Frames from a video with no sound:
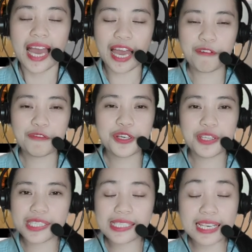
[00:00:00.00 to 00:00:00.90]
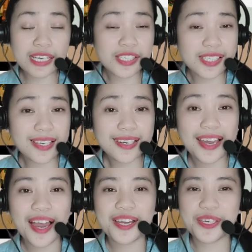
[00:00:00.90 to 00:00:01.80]
After this lesson,
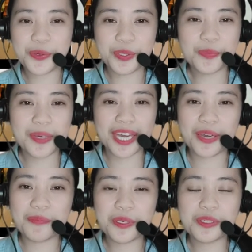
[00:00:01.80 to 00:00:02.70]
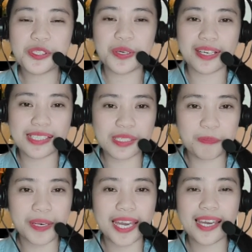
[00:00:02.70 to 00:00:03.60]
you will be able to
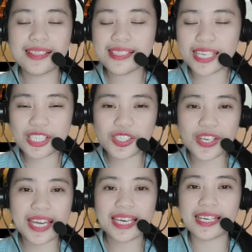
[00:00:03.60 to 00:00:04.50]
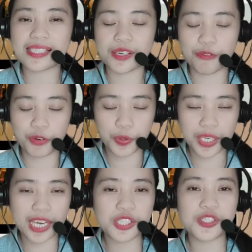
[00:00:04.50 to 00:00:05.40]
explain teaching as a
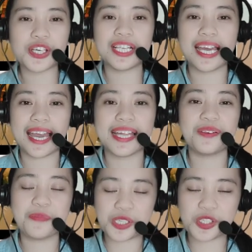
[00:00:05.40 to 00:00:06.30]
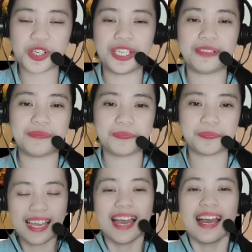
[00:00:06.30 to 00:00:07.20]
vocation and mission.
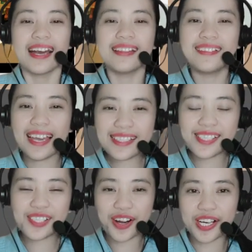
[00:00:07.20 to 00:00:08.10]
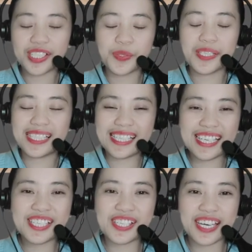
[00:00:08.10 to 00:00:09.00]
Let's start with
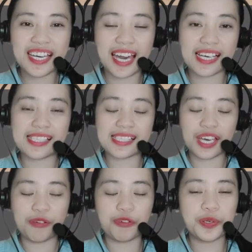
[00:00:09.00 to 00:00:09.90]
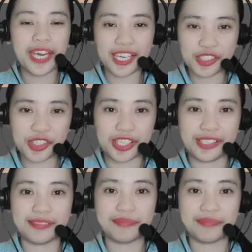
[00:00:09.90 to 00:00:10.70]
teaching as a vocation.